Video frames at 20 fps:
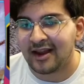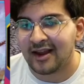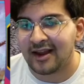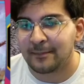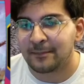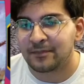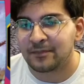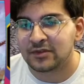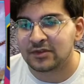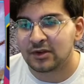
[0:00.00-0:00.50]

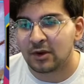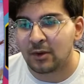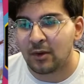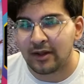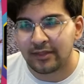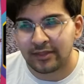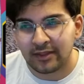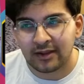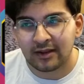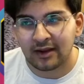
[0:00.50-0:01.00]
So I
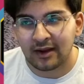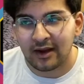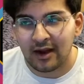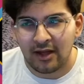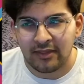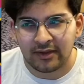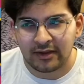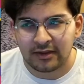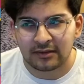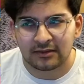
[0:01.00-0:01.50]
think
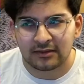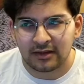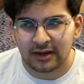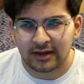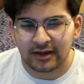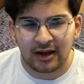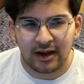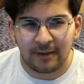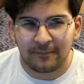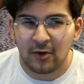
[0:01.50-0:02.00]

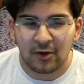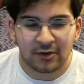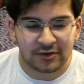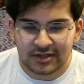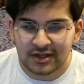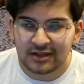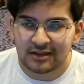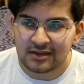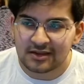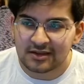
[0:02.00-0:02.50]
like I'm not
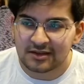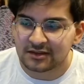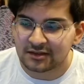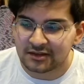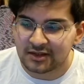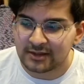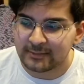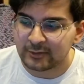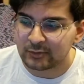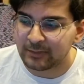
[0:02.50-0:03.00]
seeing this
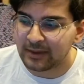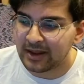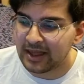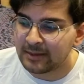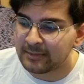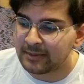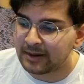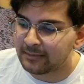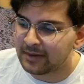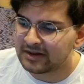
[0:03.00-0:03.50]
see much play,
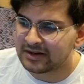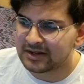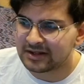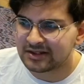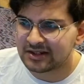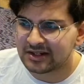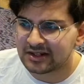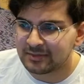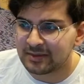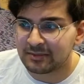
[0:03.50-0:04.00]
but in my
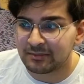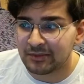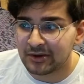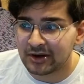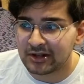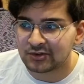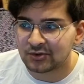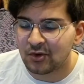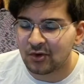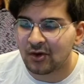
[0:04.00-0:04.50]
testing it's been pretty
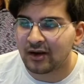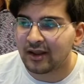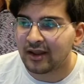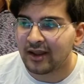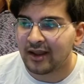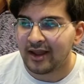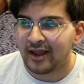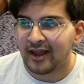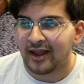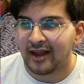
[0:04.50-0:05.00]
strong.
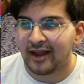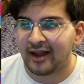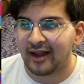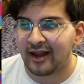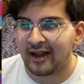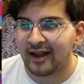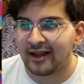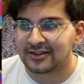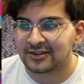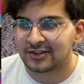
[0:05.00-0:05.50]

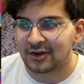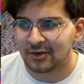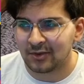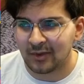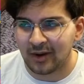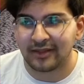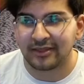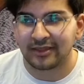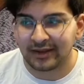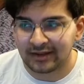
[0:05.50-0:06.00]
So
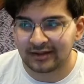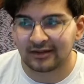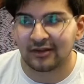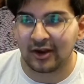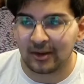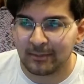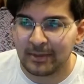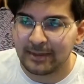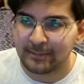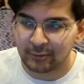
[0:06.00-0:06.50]
I think
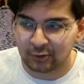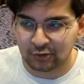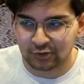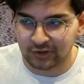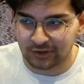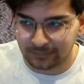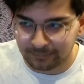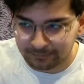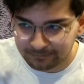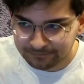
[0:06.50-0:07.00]
like people
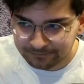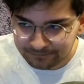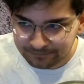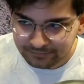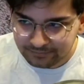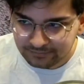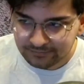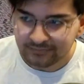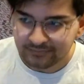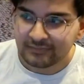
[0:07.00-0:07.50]
should
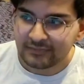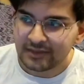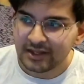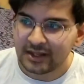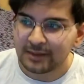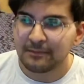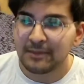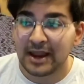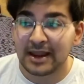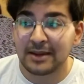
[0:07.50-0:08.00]

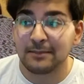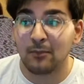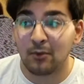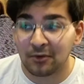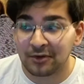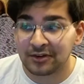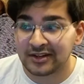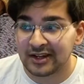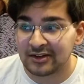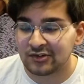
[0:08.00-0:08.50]
pay
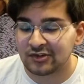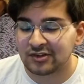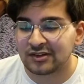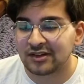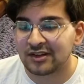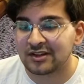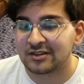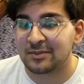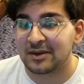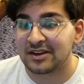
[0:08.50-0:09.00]
more attention to
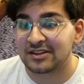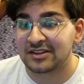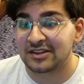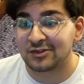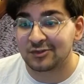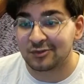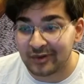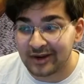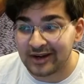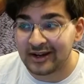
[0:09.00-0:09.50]
this because it's
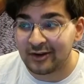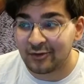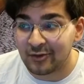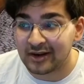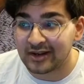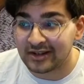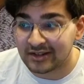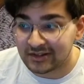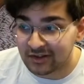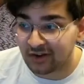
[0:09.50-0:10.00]

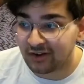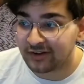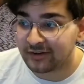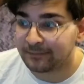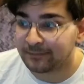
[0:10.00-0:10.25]
really solid.